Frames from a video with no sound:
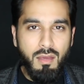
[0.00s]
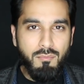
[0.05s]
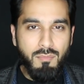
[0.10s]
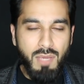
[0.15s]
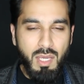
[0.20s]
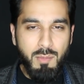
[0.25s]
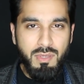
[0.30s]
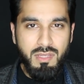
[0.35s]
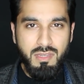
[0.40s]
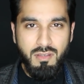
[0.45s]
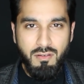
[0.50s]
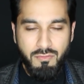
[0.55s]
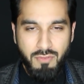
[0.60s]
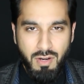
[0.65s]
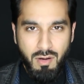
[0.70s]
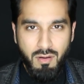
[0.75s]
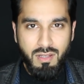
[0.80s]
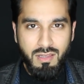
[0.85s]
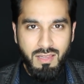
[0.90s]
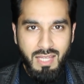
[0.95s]
may be the
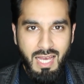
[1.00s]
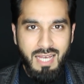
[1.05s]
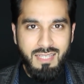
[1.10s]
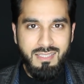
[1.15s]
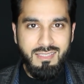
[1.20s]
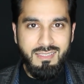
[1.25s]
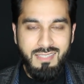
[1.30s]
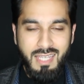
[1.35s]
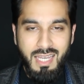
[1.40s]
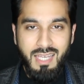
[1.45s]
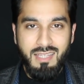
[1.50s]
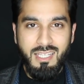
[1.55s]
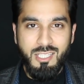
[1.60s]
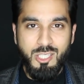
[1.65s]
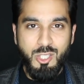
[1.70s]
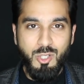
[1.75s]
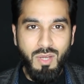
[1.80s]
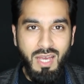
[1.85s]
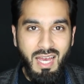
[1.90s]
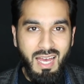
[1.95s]
very last day
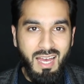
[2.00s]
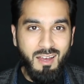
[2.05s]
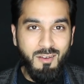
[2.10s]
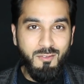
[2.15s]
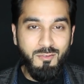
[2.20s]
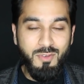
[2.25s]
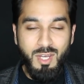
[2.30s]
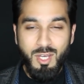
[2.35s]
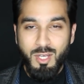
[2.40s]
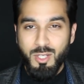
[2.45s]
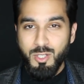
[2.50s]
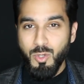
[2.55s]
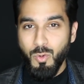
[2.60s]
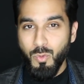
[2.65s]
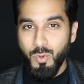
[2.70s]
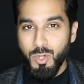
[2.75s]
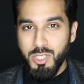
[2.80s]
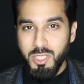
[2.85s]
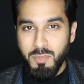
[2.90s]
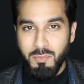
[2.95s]
that you have to
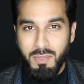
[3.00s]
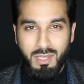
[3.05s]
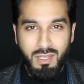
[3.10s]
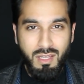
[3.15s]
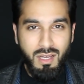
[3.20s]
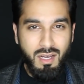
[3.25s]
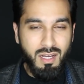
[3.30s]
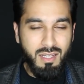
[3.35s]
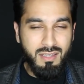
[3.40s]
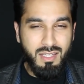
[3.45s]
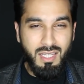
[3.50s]
worship Allah,